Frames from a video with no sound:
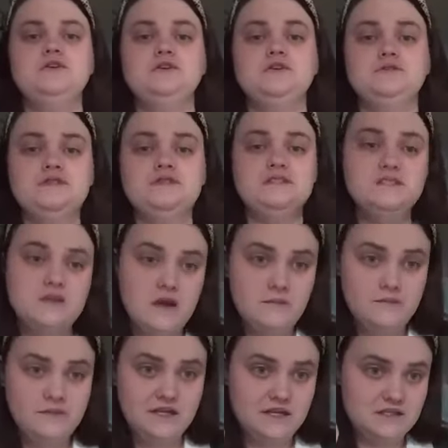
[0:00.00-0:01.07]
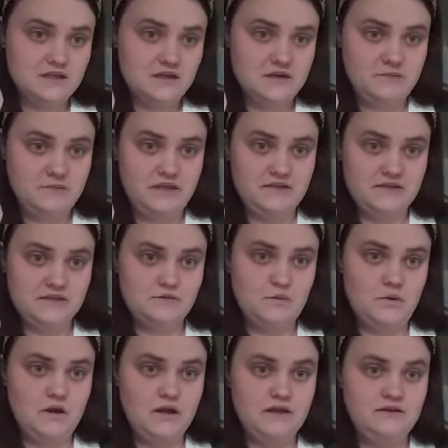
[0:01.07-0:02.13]
Your dominant is going to be in this
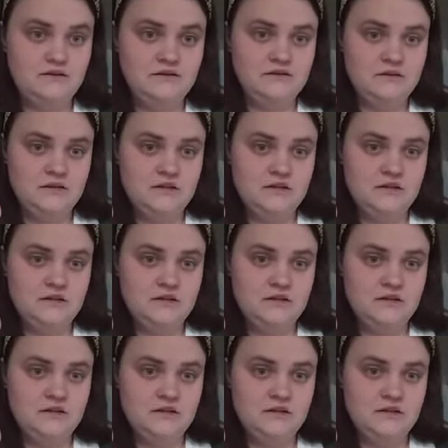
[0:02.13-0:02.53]
one,